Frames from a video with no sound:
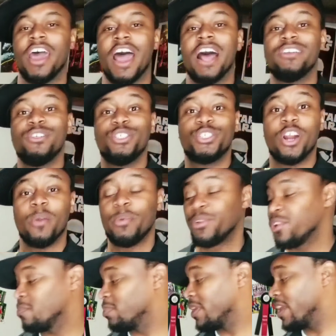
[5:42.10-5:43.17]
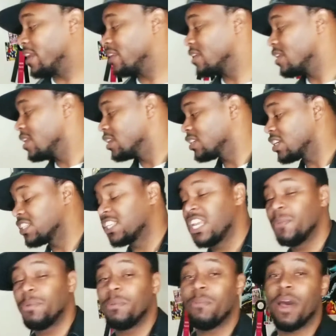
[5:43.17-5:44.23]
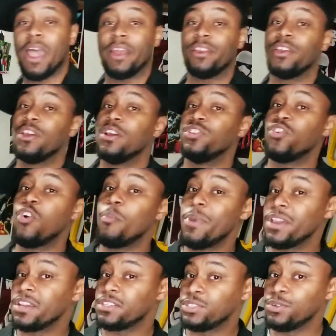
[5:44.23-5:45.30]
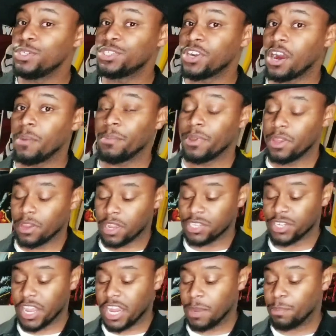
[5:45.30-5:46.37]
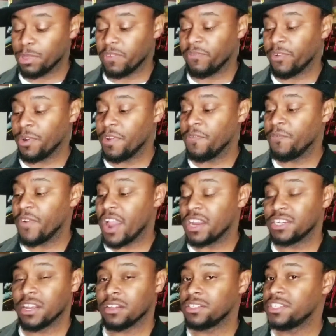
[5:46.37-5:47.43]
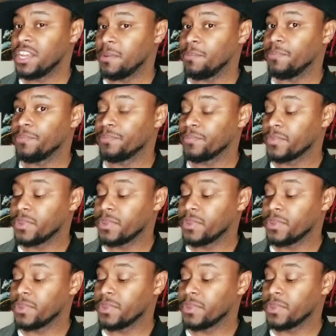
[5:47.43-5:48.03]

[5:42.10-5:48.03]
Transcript: As you sharpen your blade, just keep in mind, don't make it too sharp because you end up with a very fragile tip.